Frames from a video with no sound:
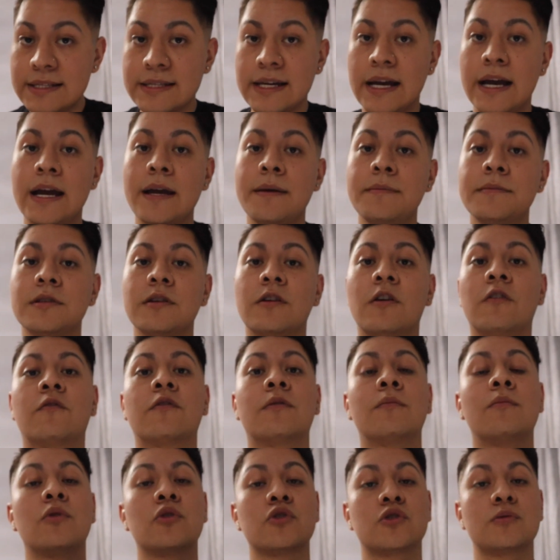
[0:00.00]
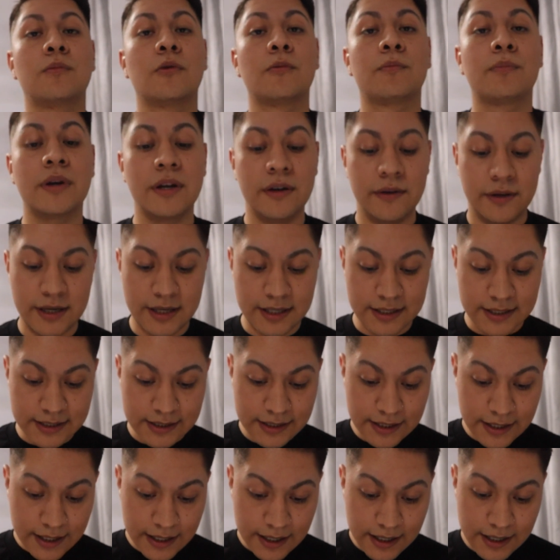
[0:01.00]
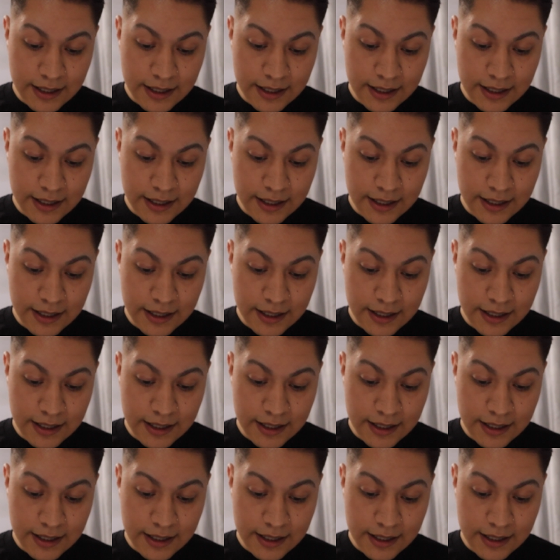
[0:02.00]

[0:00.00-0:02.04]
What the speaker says: times over multiple periods.